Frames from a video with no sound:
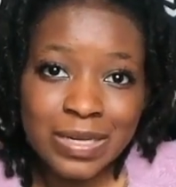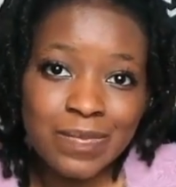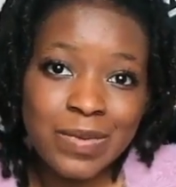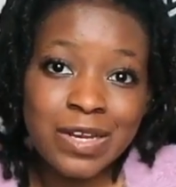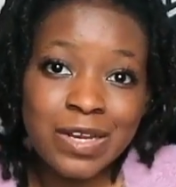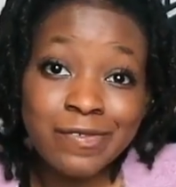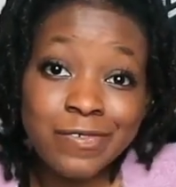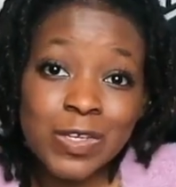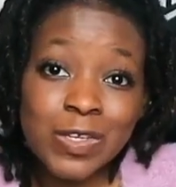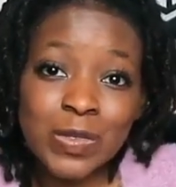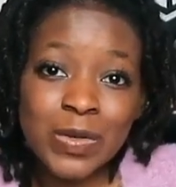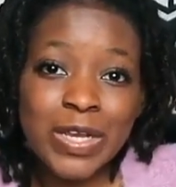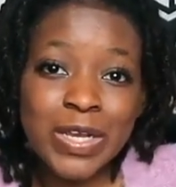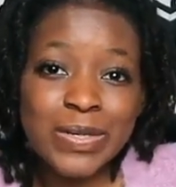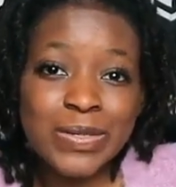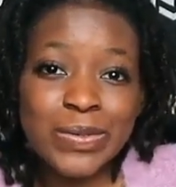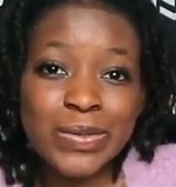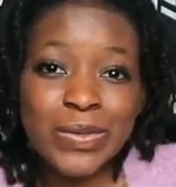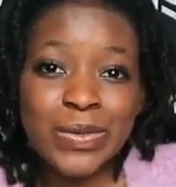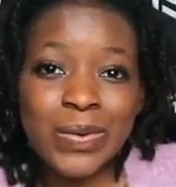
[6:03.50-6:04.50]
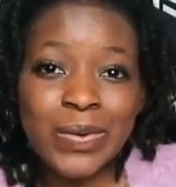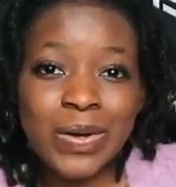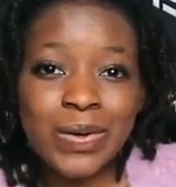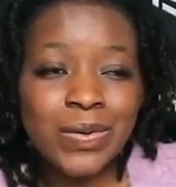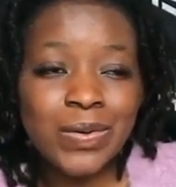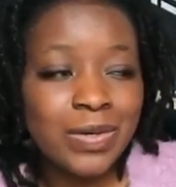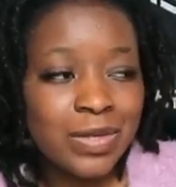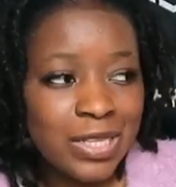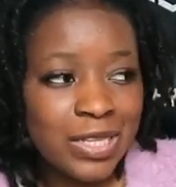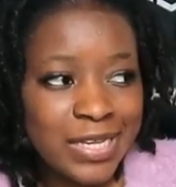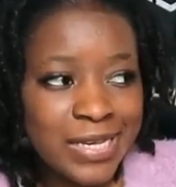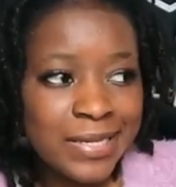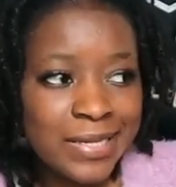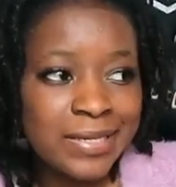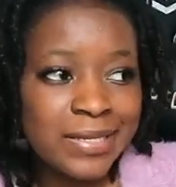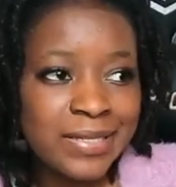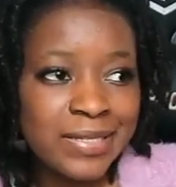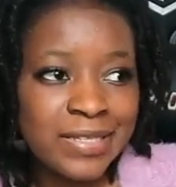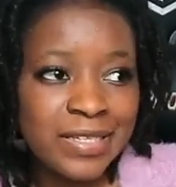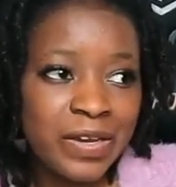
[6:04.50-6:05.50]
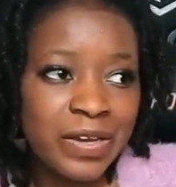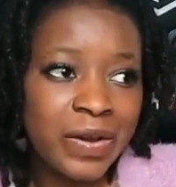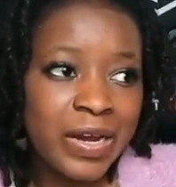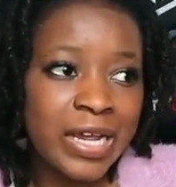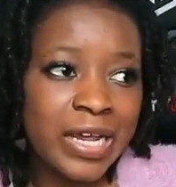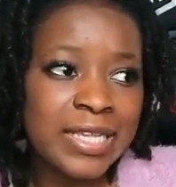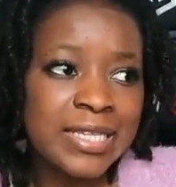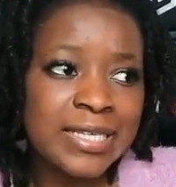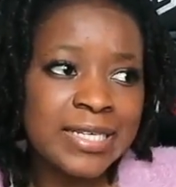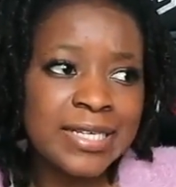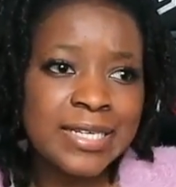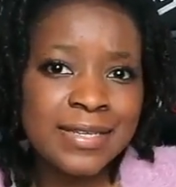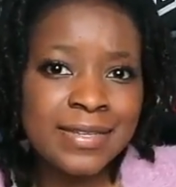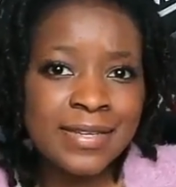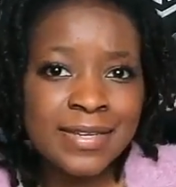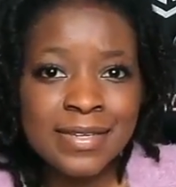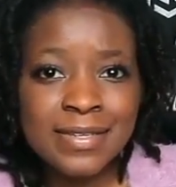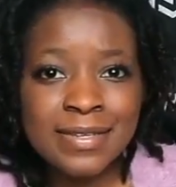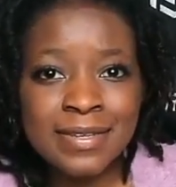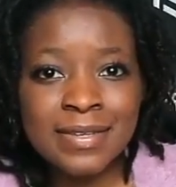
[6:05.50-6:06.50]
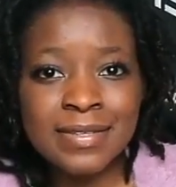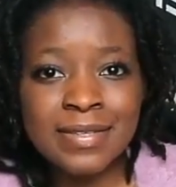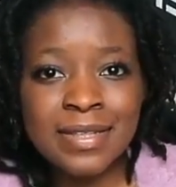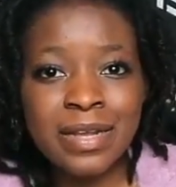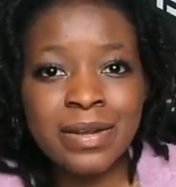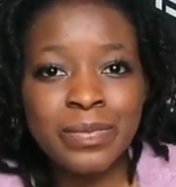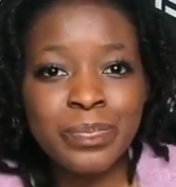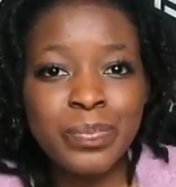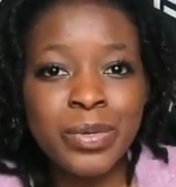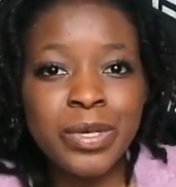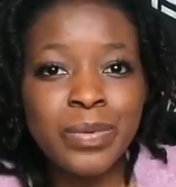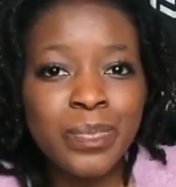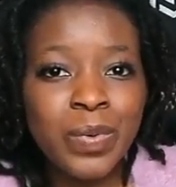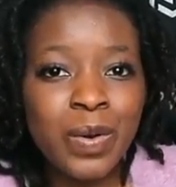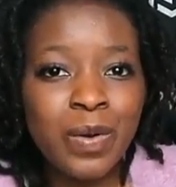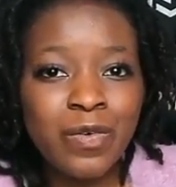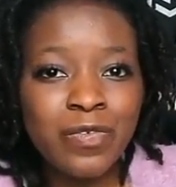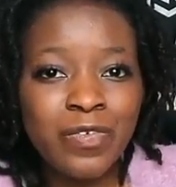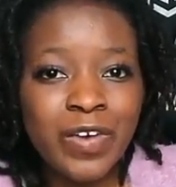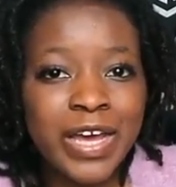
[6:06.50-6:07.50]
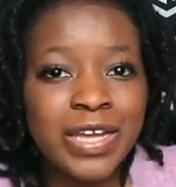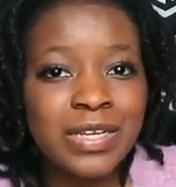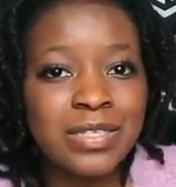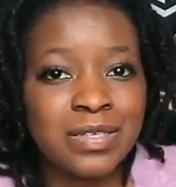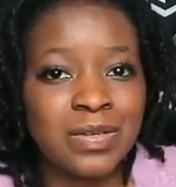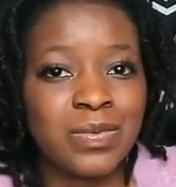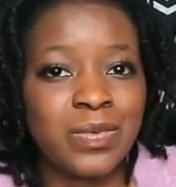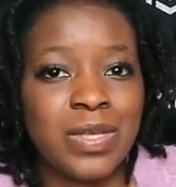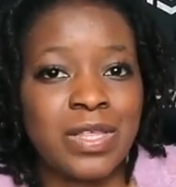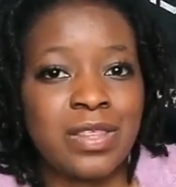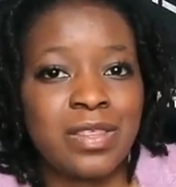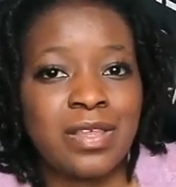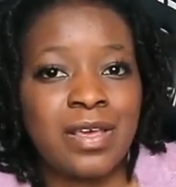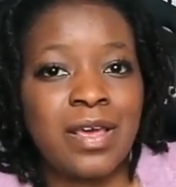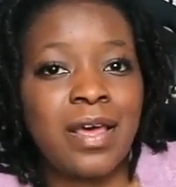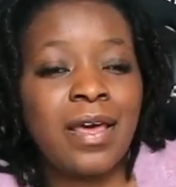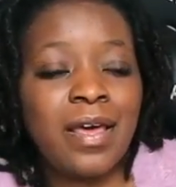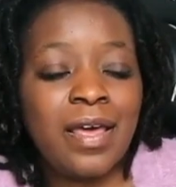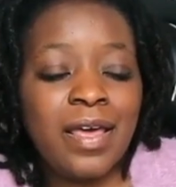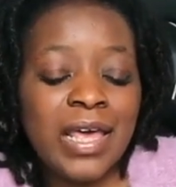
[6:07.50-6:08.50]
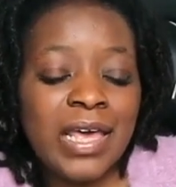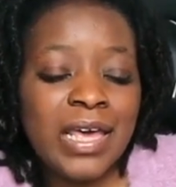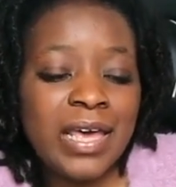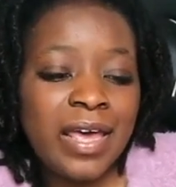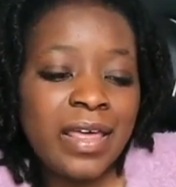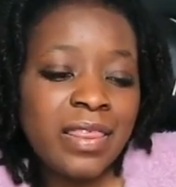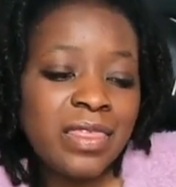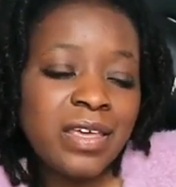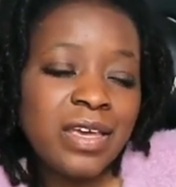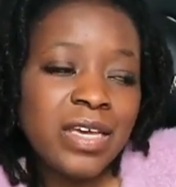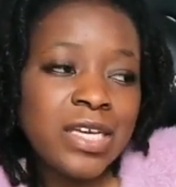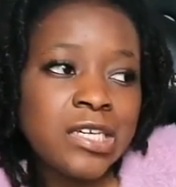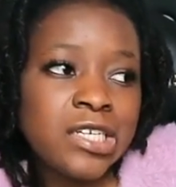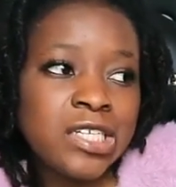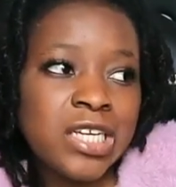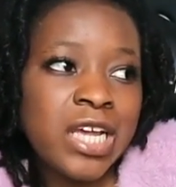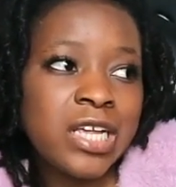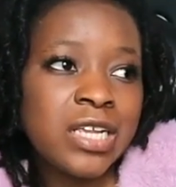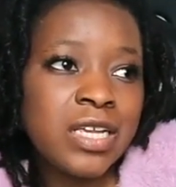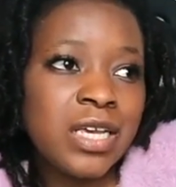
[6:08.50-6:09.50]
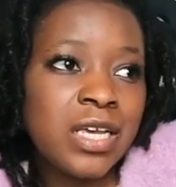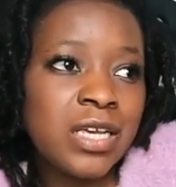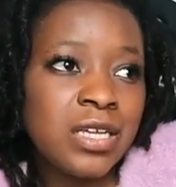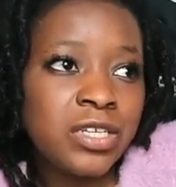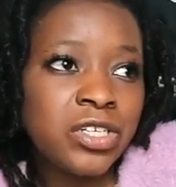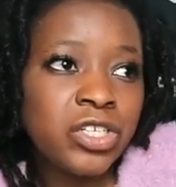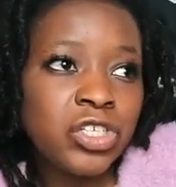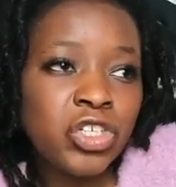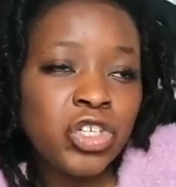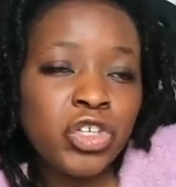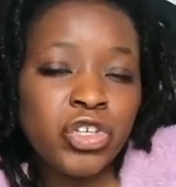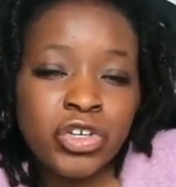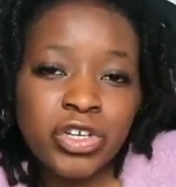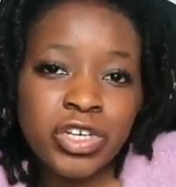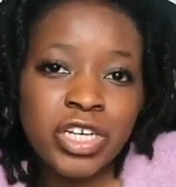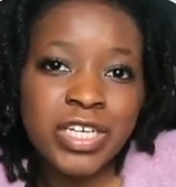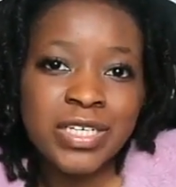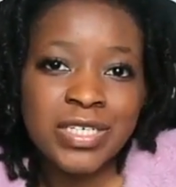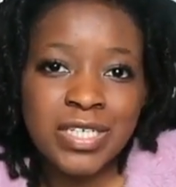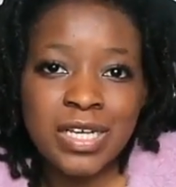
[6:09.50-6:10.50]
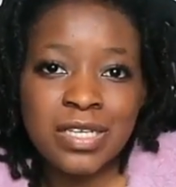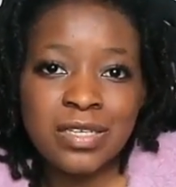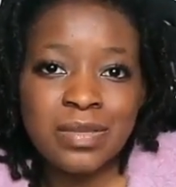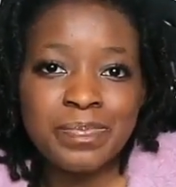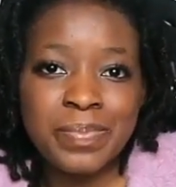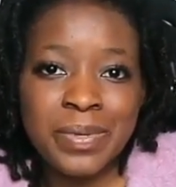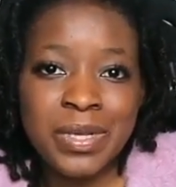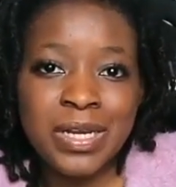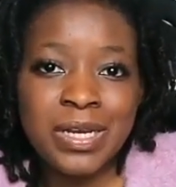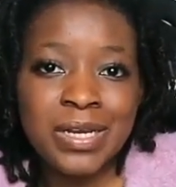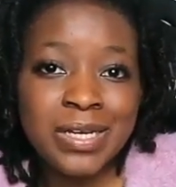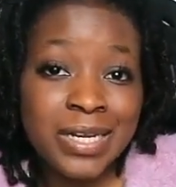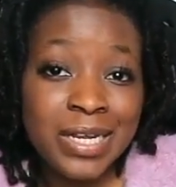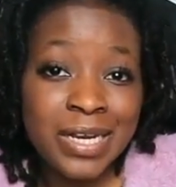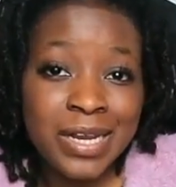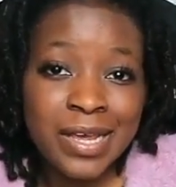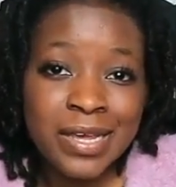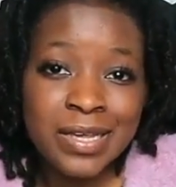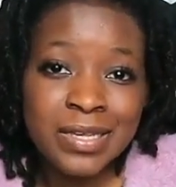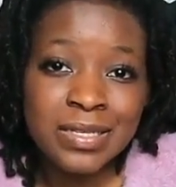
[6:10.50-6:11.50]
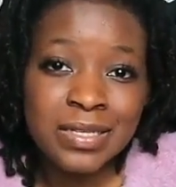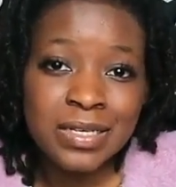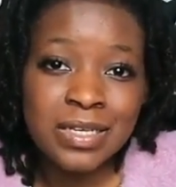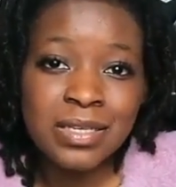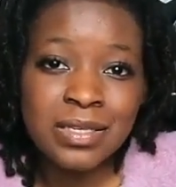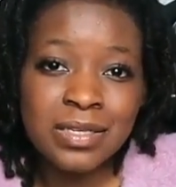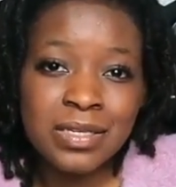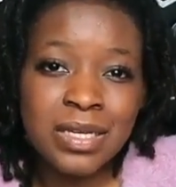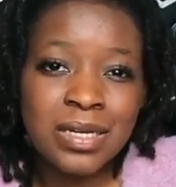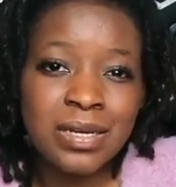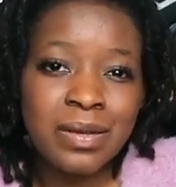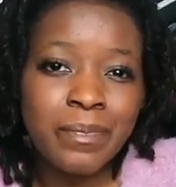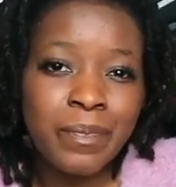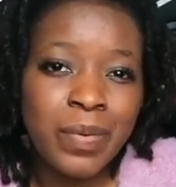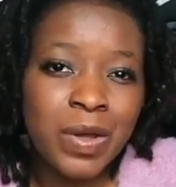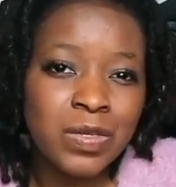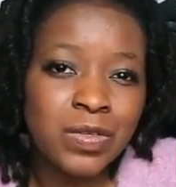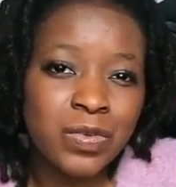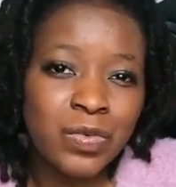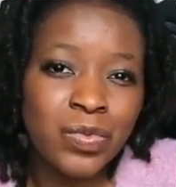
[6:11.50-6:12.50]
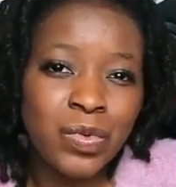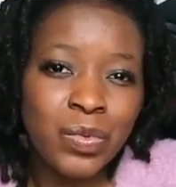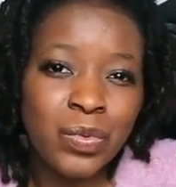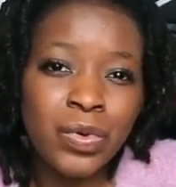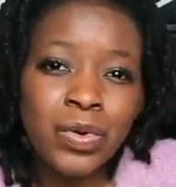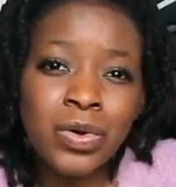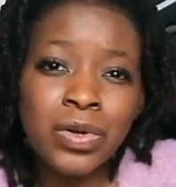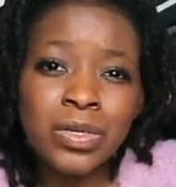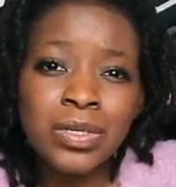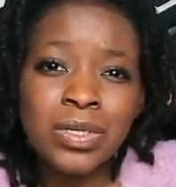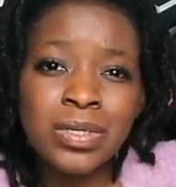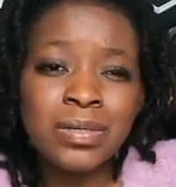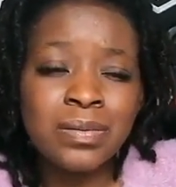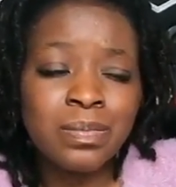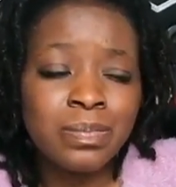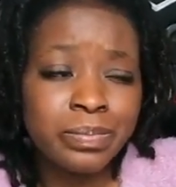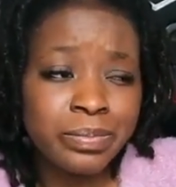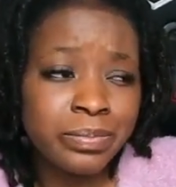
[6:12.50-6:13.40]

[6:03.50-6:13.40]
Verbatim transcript: I mean, if it's going to cure all these serious diseases that people are fighting, I think it shouldn't just be legalized in certain parts of the world.